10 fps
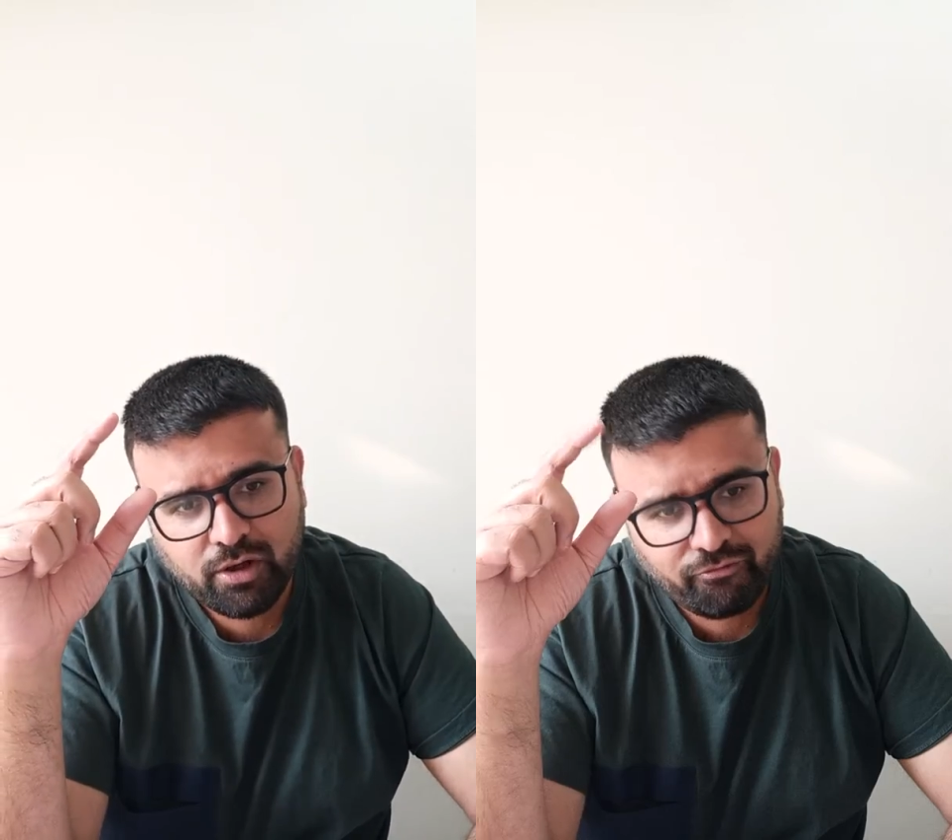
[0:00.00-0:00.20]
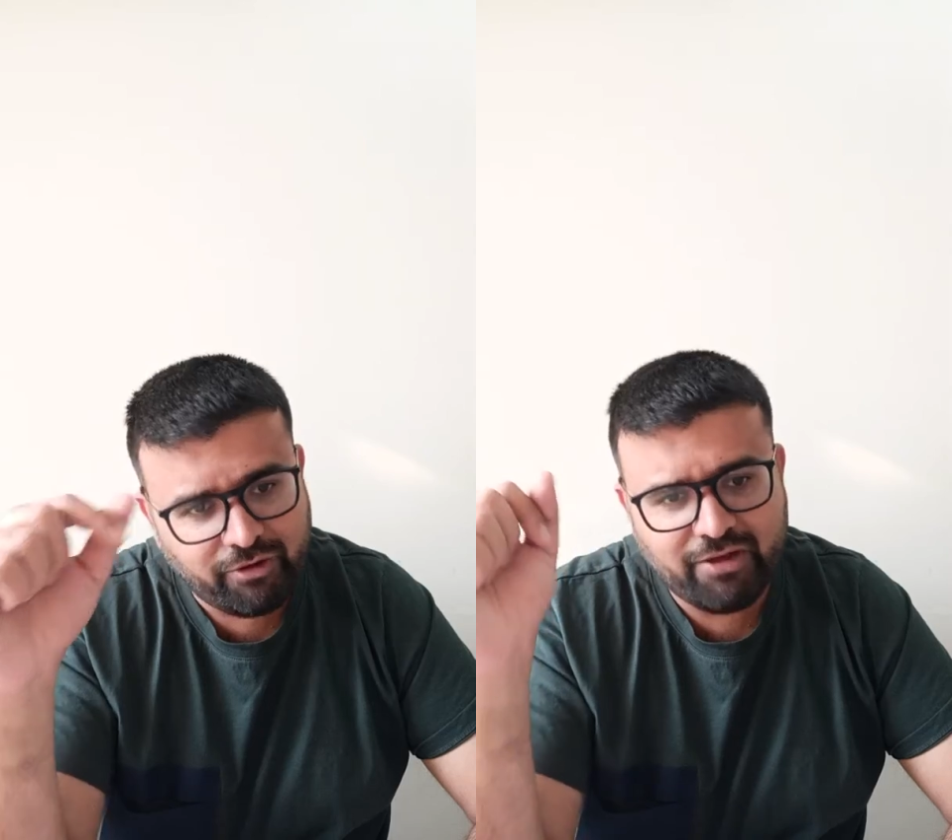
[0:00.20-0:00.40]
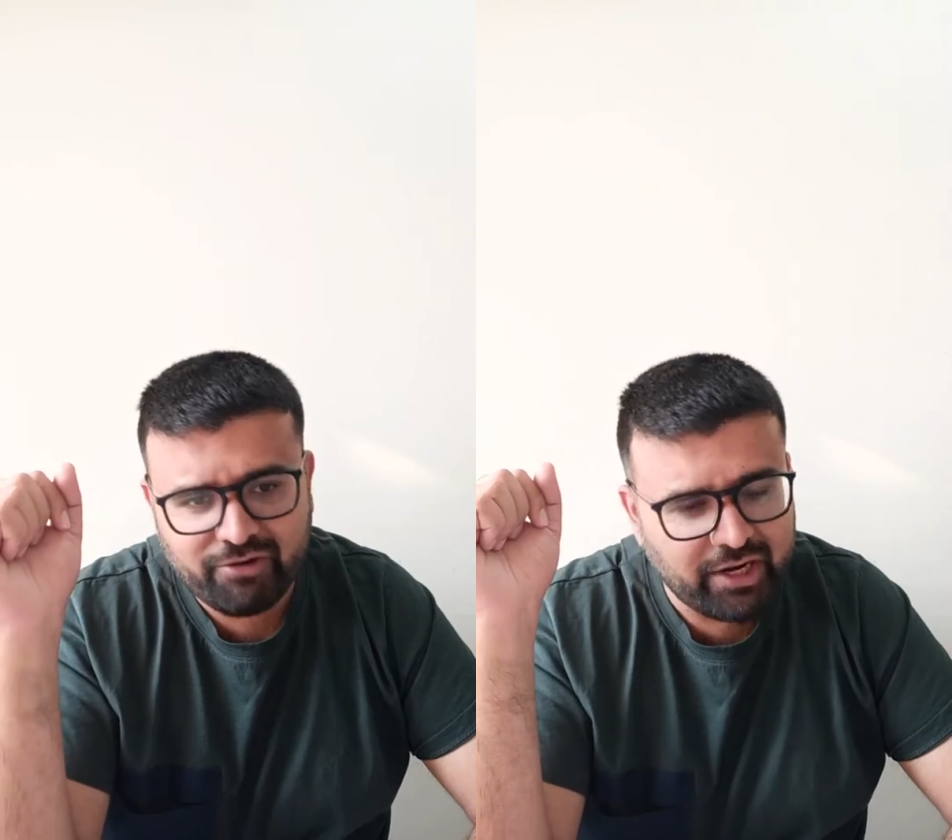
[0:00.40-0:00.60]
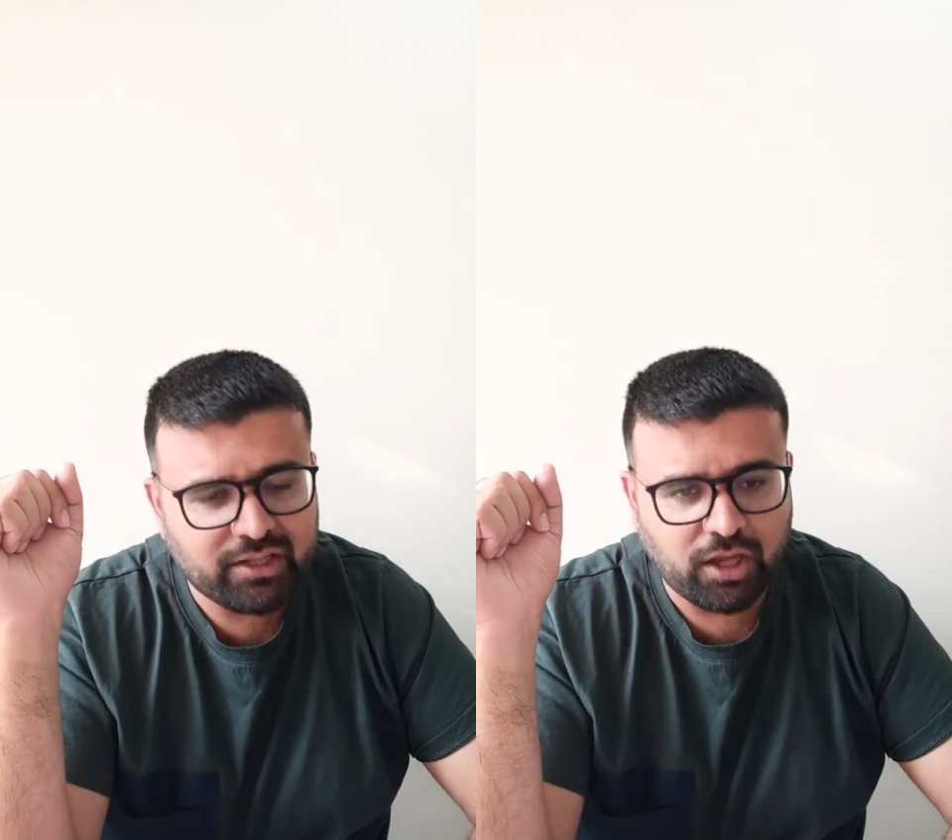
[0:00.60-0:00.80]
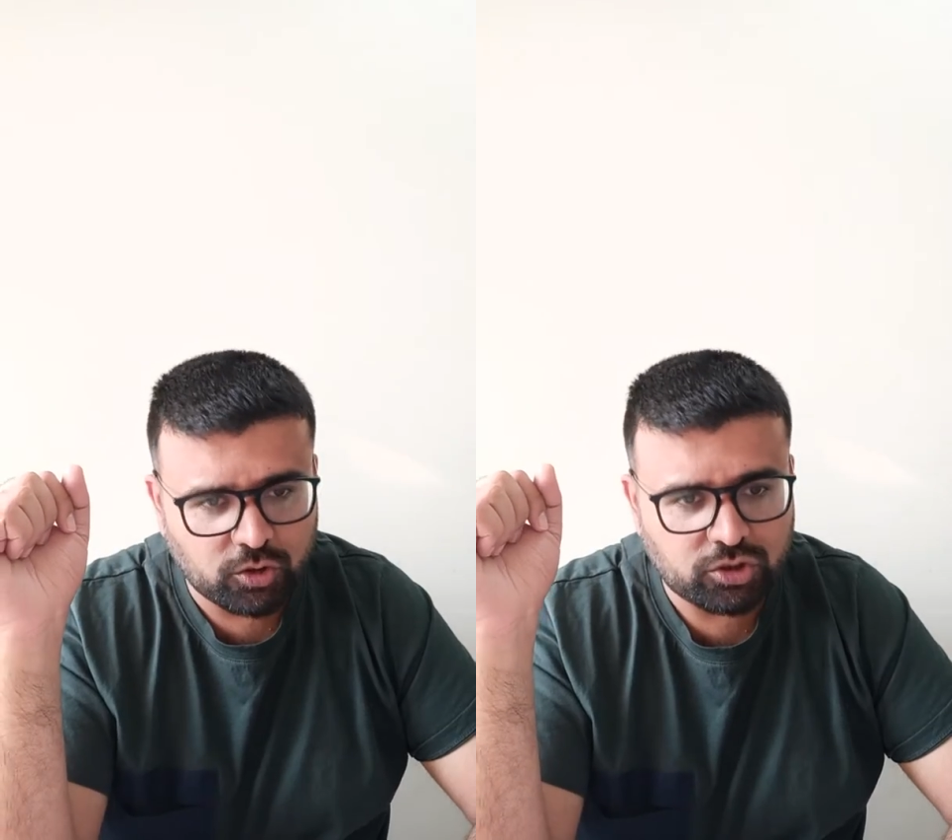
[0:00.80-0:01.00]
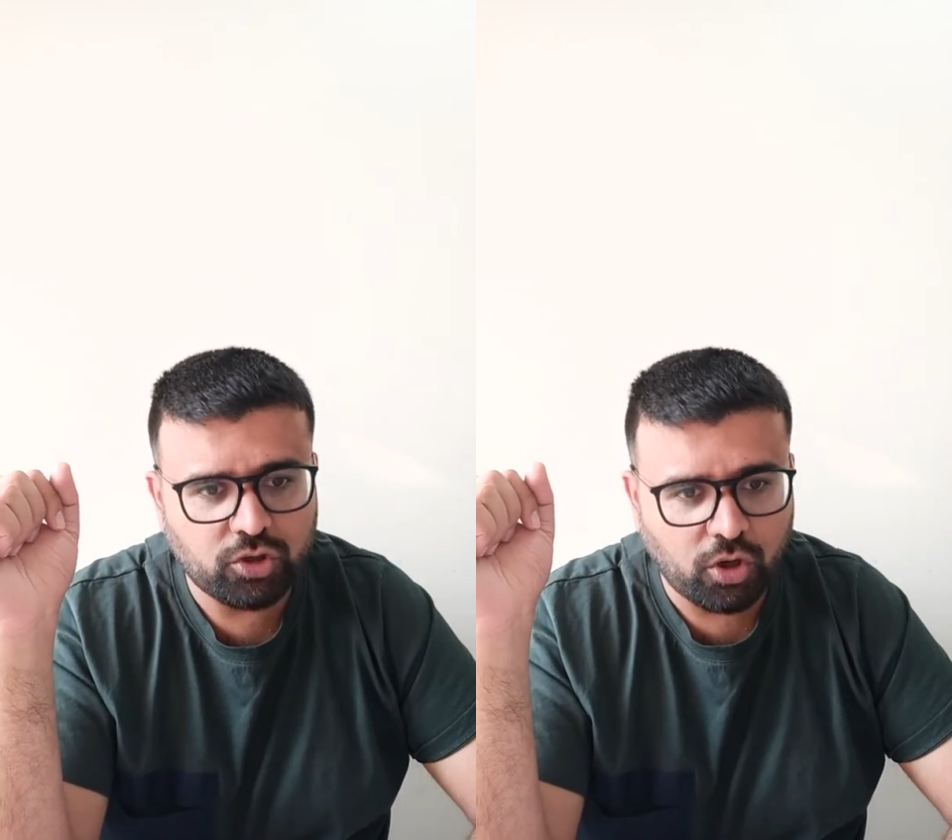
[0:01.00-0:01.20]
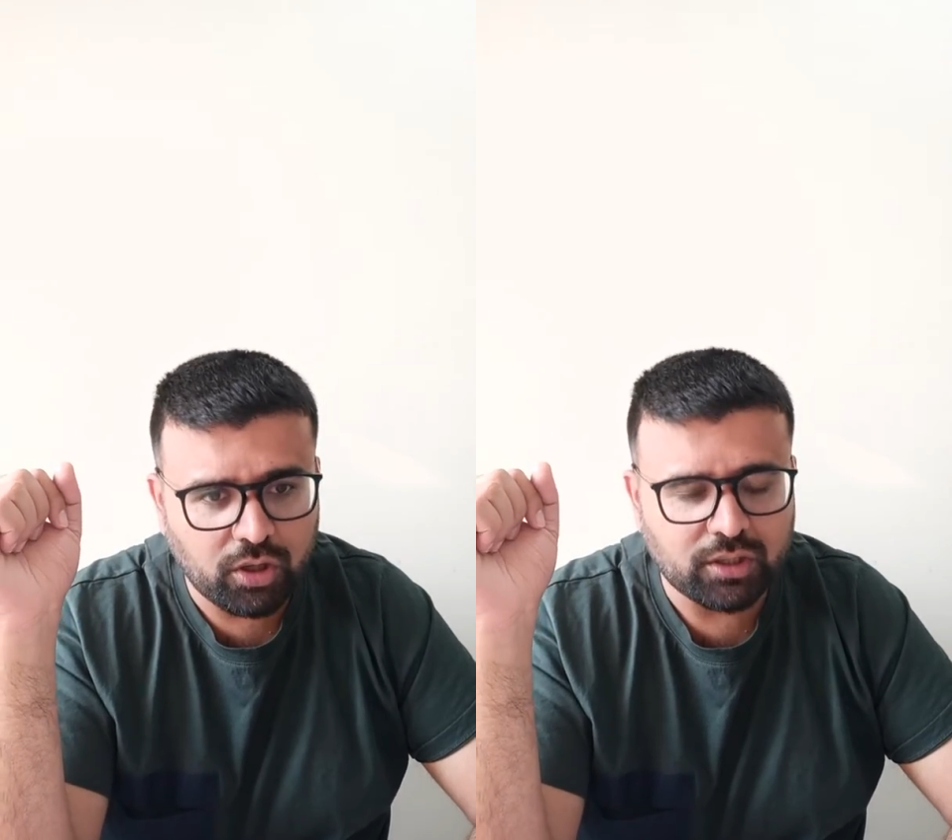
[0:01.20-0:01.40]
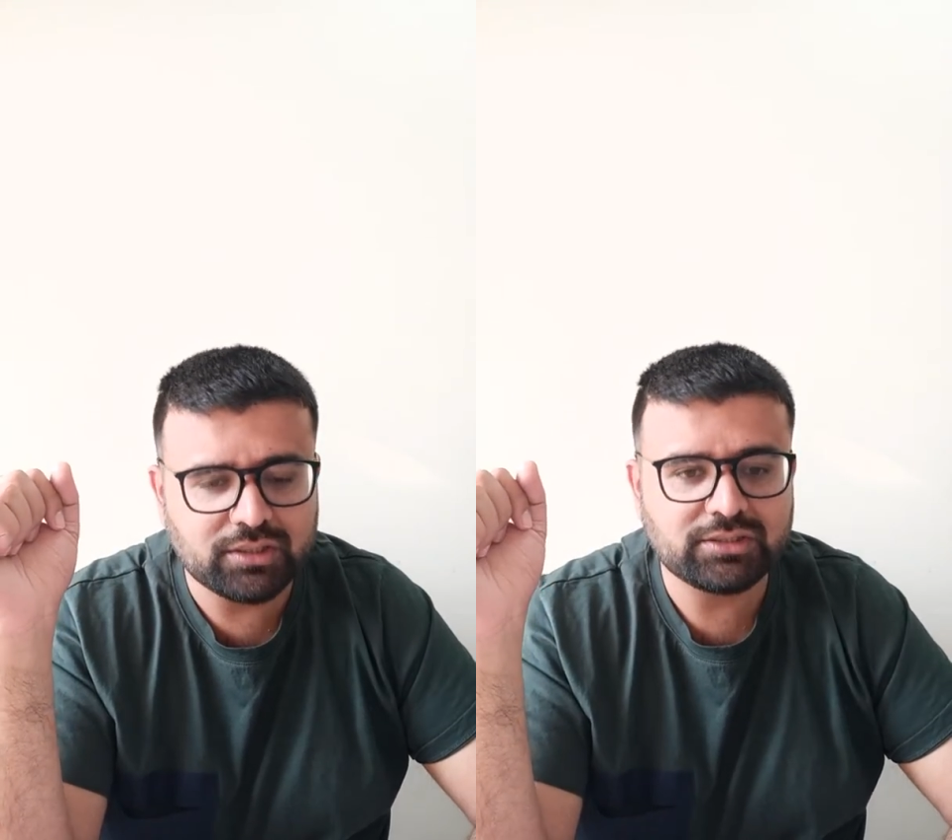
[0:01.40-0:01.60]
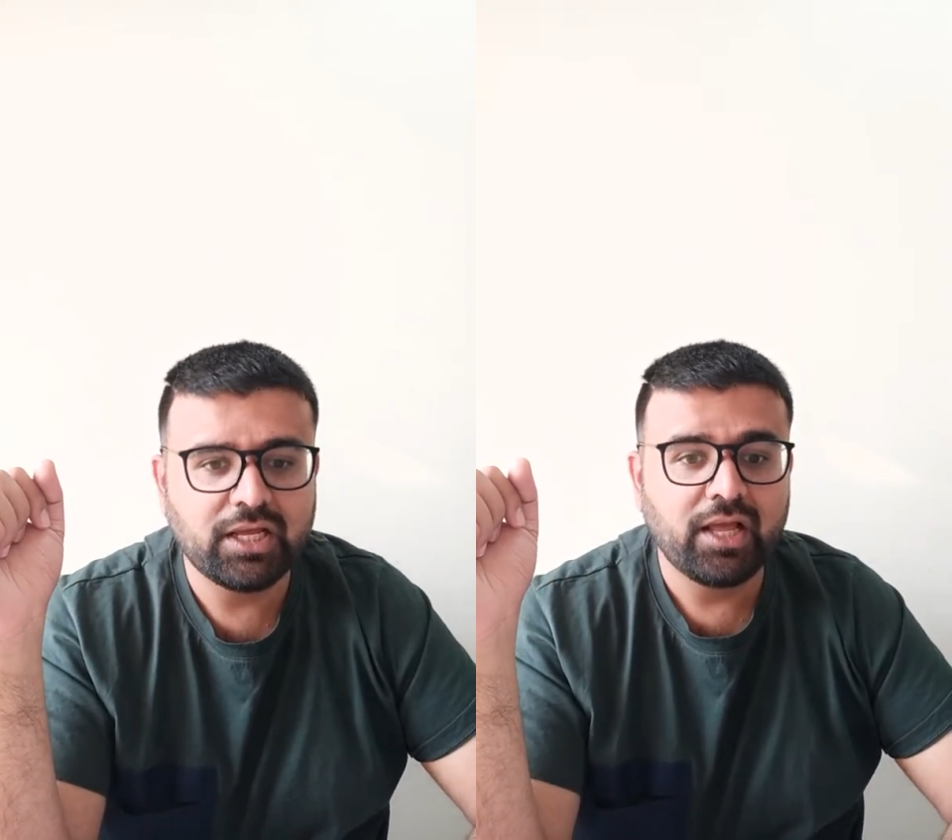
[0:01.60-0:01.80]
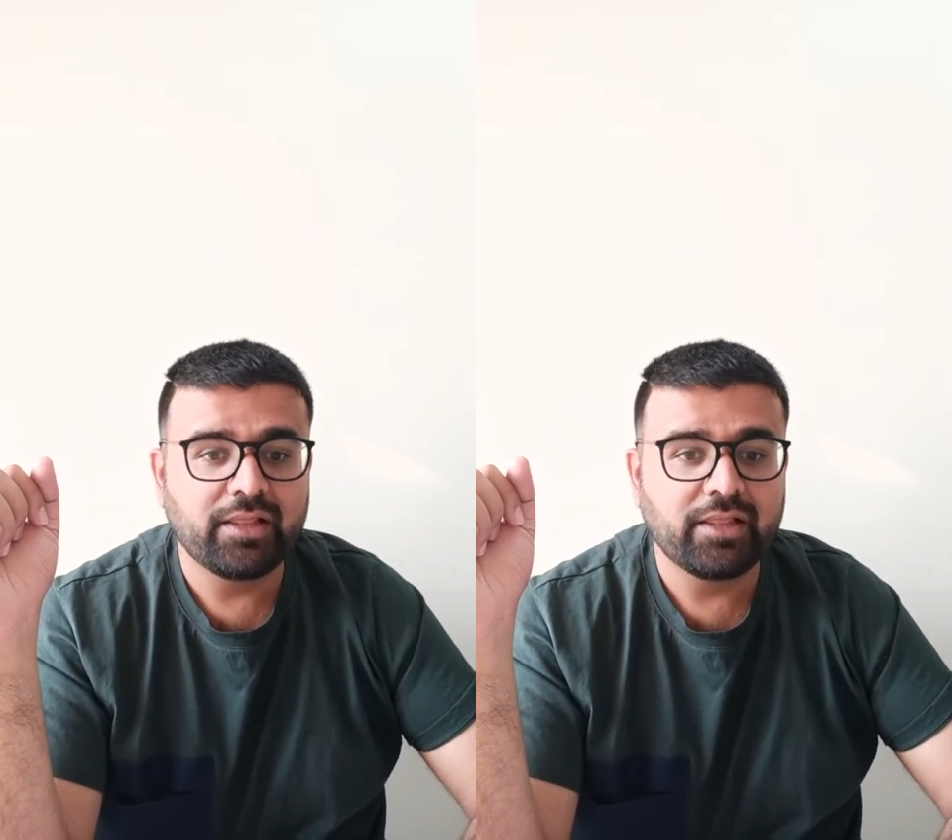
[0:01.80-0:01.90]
$500,000,